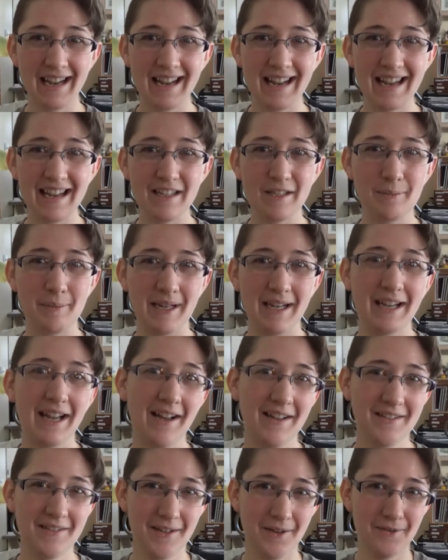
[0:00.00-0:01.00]
is
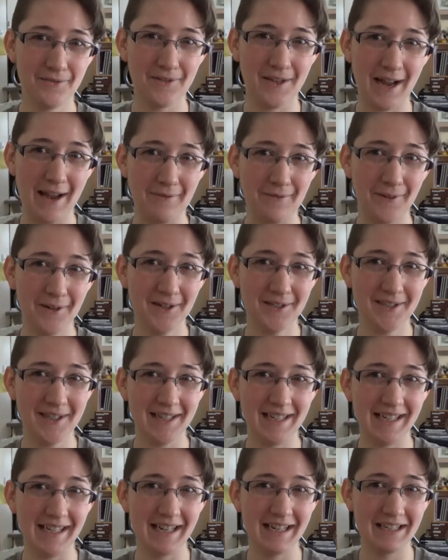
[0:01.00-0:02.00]
because of
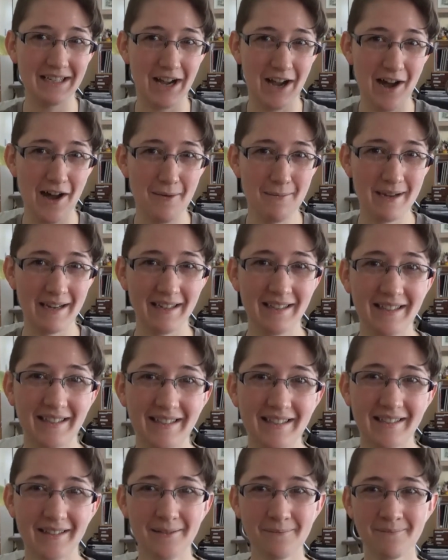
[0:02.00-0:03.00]
diversity in
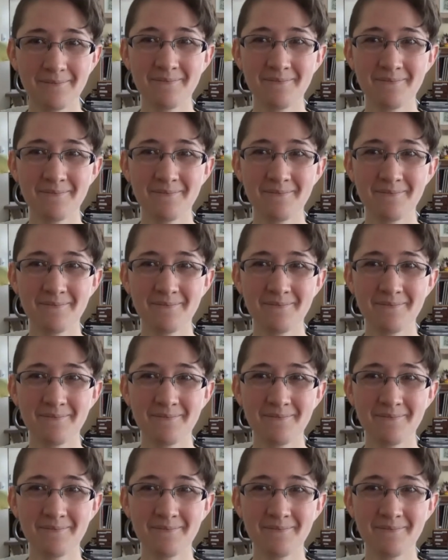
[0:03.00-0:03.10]
comics.